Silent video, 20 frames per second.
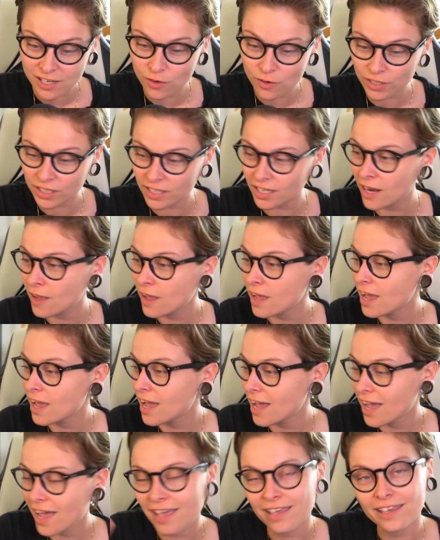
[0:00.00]
owner,
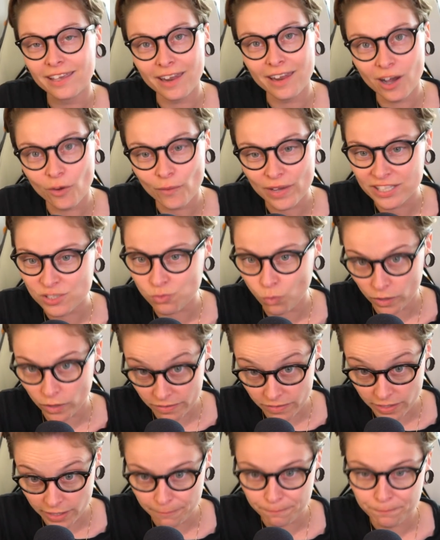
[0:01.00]
you know, it's
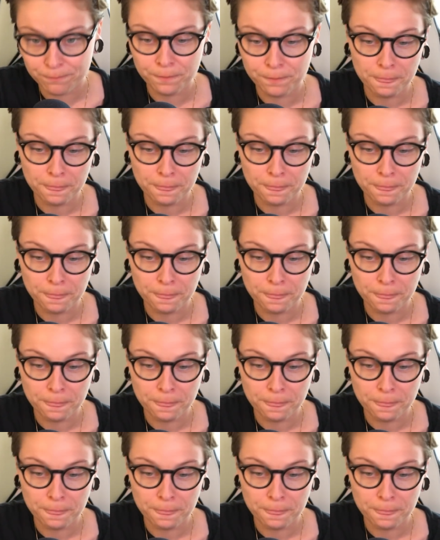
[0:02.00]
worth it.